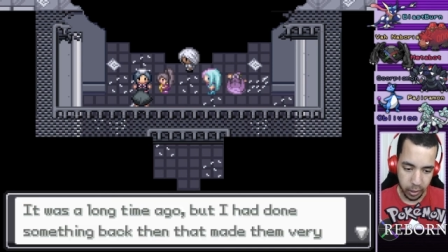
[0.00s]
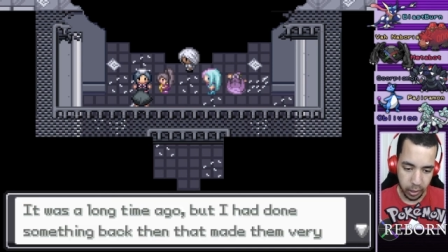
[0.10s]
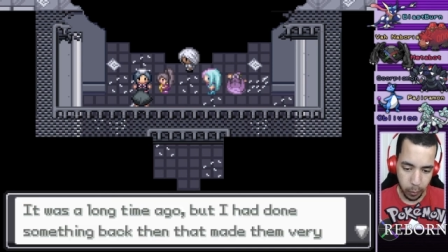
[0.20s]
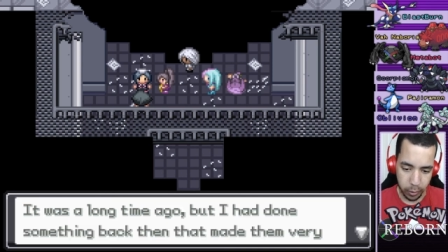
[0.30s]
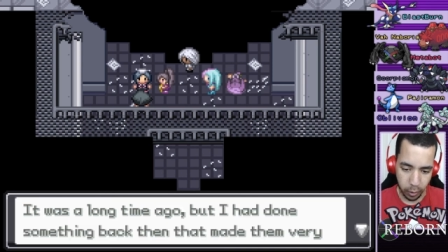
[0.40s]

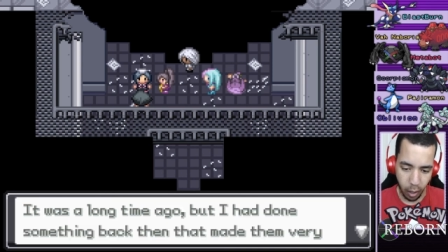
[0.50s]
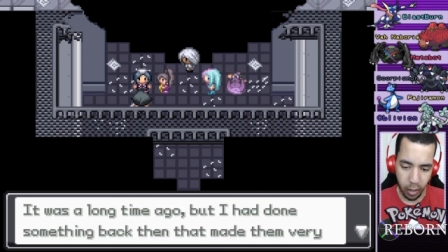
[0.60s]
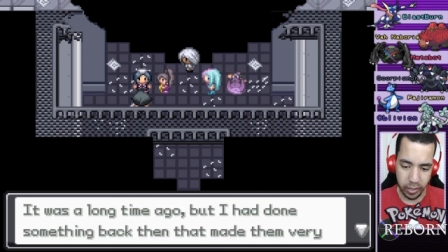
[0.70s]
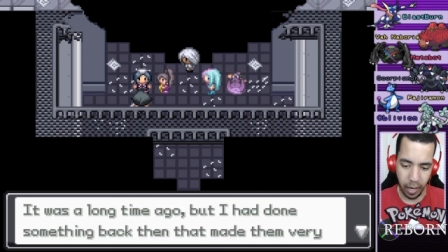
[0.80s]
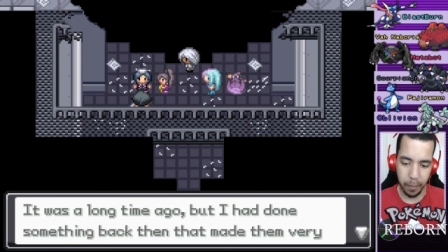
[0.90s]
It was a
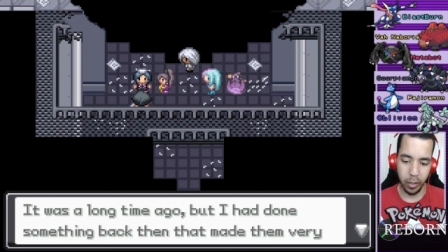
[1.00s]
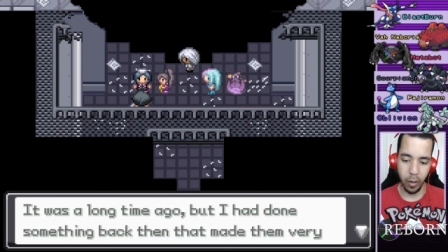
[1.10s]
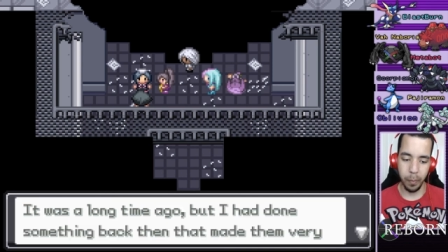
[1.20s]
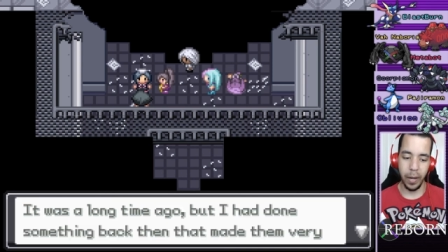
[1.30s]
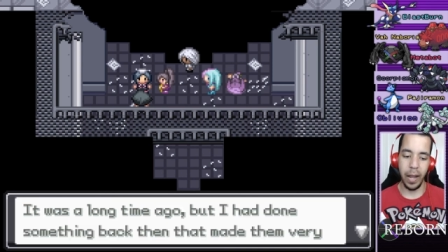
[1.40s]
long time
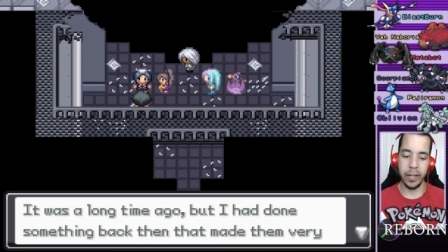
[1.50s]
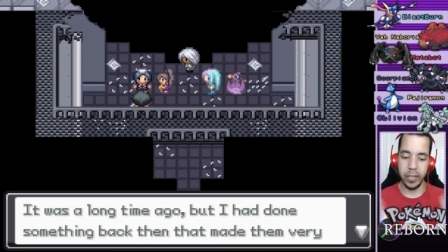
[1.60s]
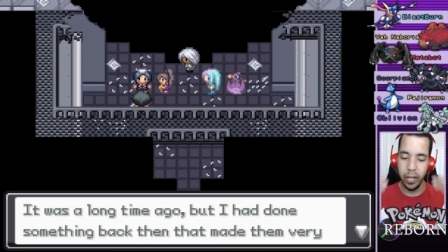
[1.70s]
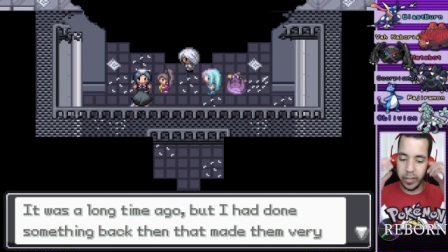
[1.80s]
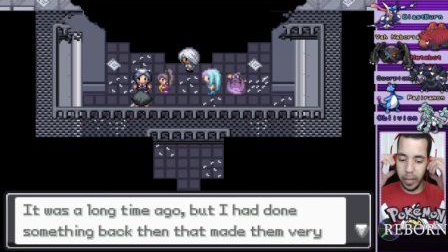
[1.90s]
ago, but I had
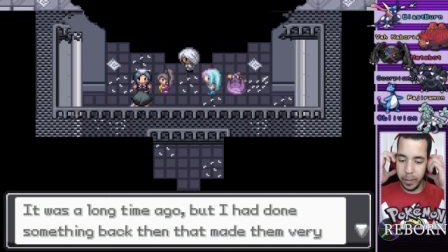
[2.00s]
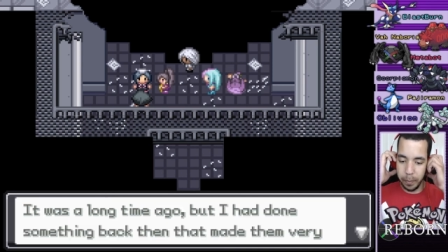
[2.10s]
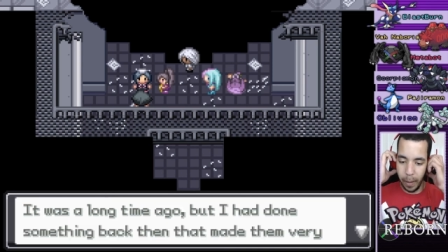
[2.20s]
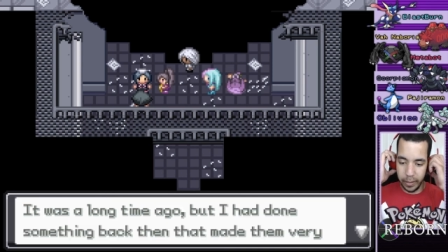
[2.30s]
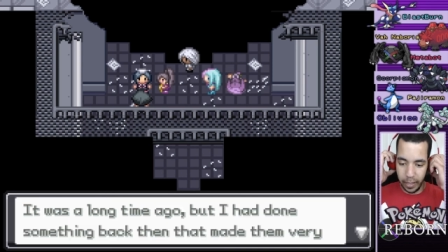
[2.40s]
done something
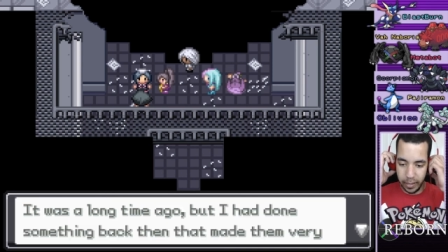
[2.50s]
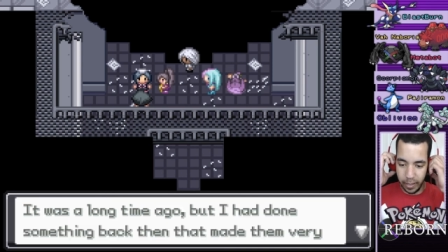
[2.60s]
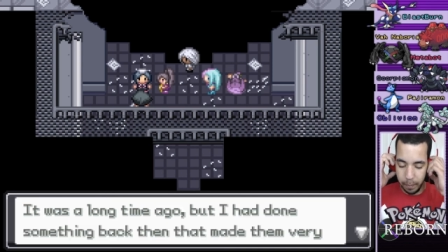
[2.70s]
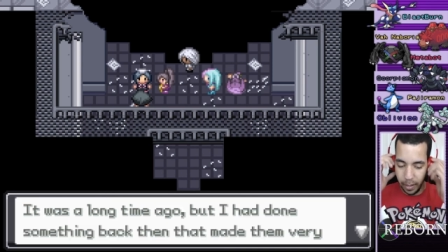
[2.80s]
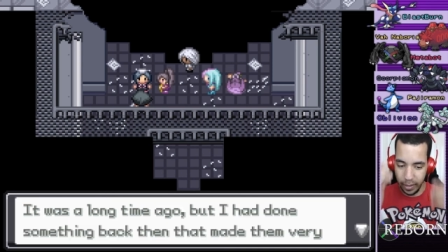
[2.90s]
back then
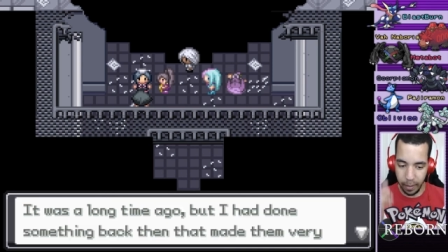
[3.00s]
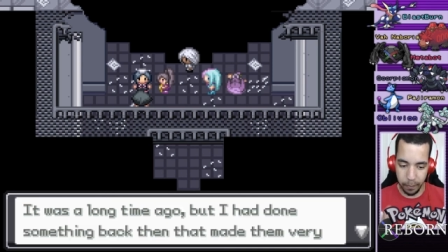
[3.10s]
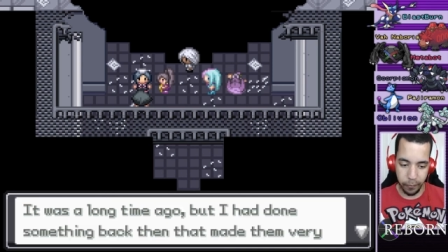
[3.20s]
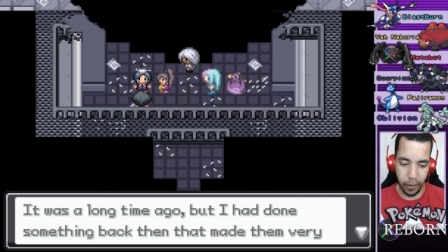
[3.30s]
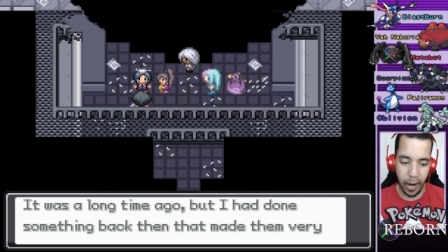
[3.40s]
that made
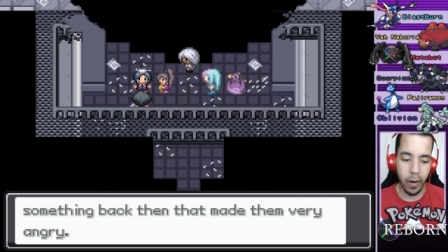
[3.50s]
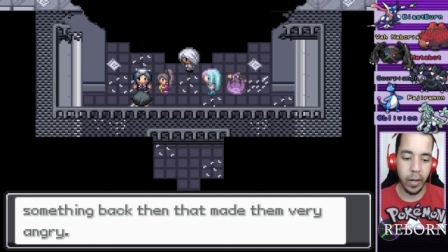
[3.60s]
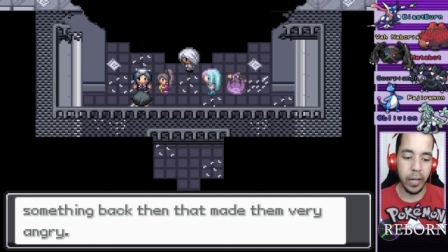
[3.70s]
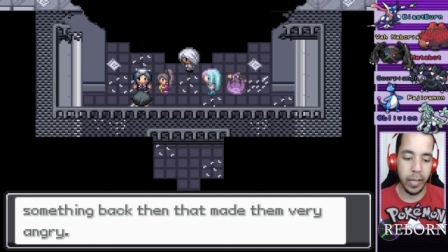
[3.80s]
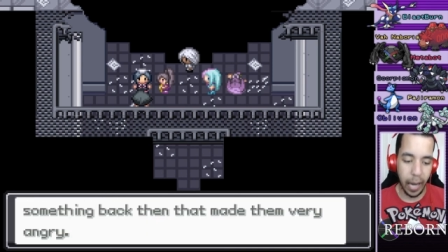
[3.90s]
them
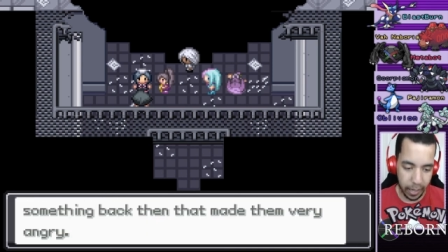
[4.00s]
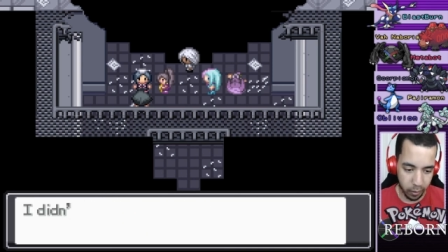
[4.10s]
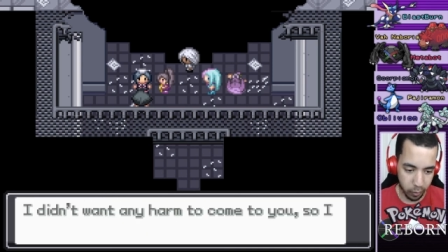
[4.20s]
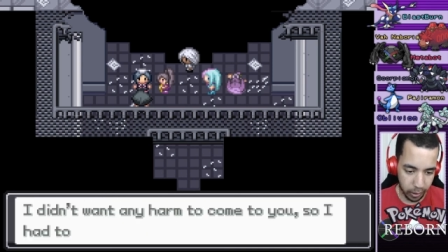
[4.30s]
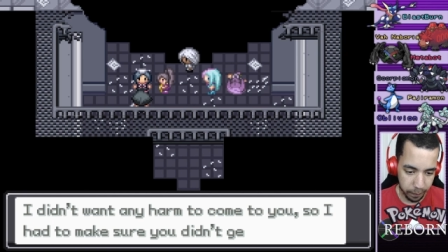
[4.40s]
very
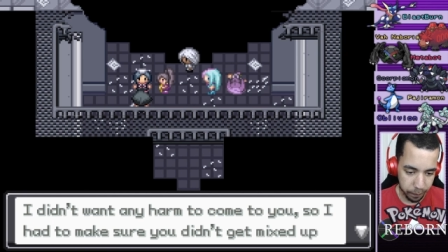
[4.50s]
angry.